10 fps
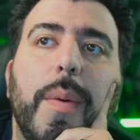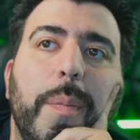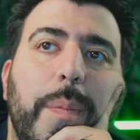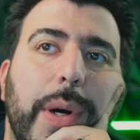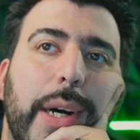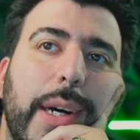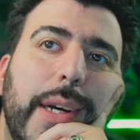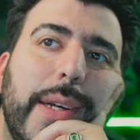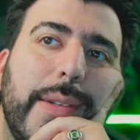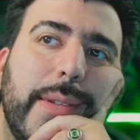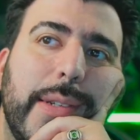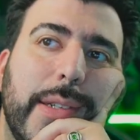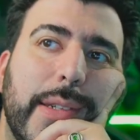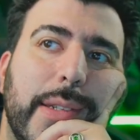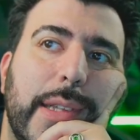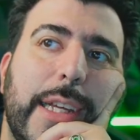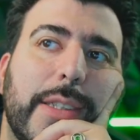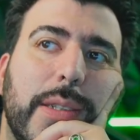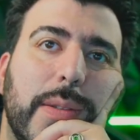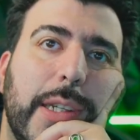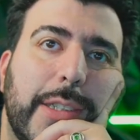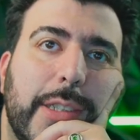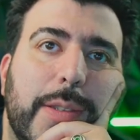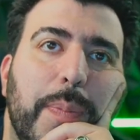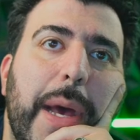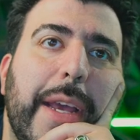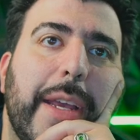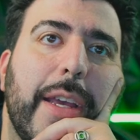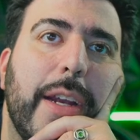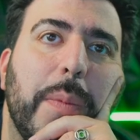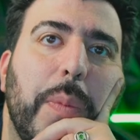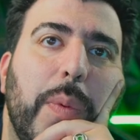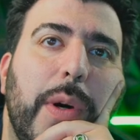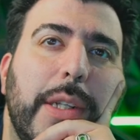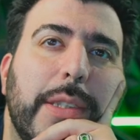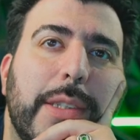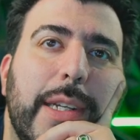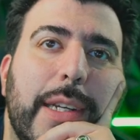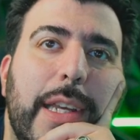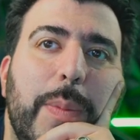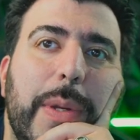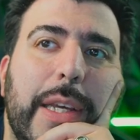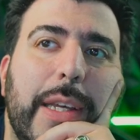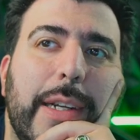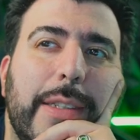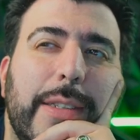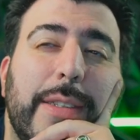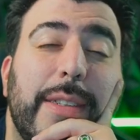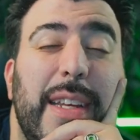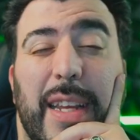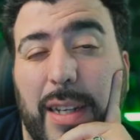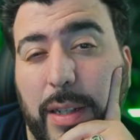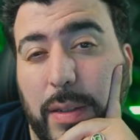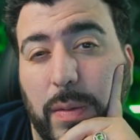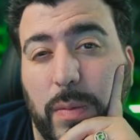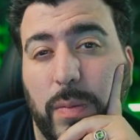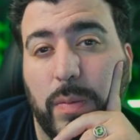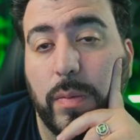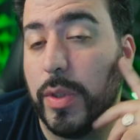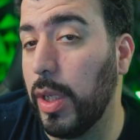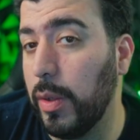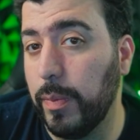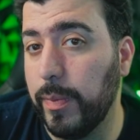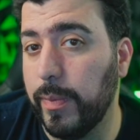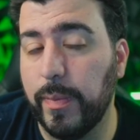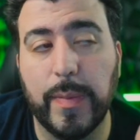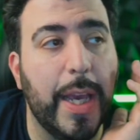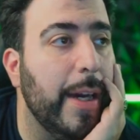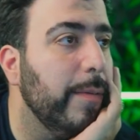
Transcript: But that's that's just backing it up once. It's not keeping it in sync. So yeah.